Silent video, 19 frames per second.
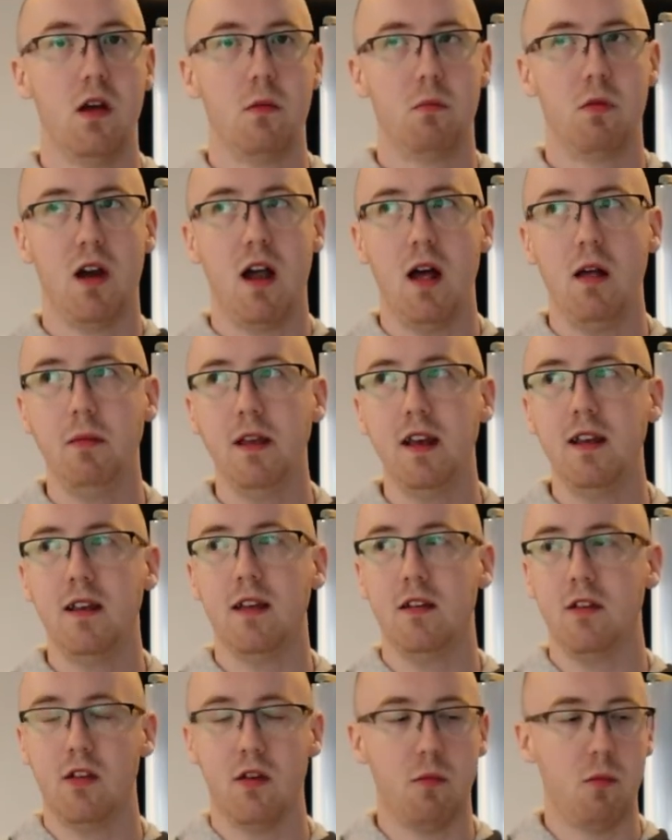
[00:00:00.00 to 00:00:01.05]
probably
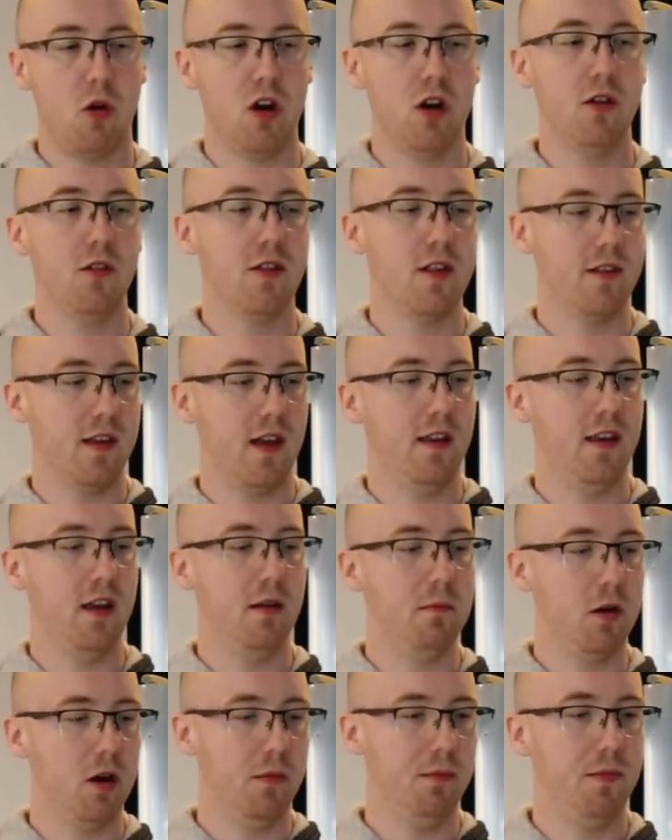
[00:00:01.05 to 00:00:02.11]
until tomorrow since I
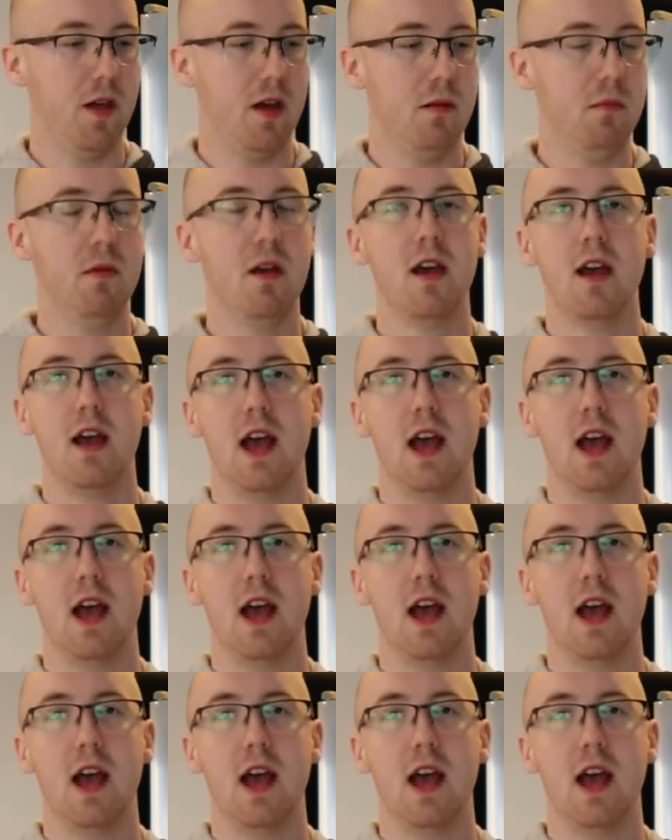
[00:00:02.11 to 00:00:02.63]
did burp them.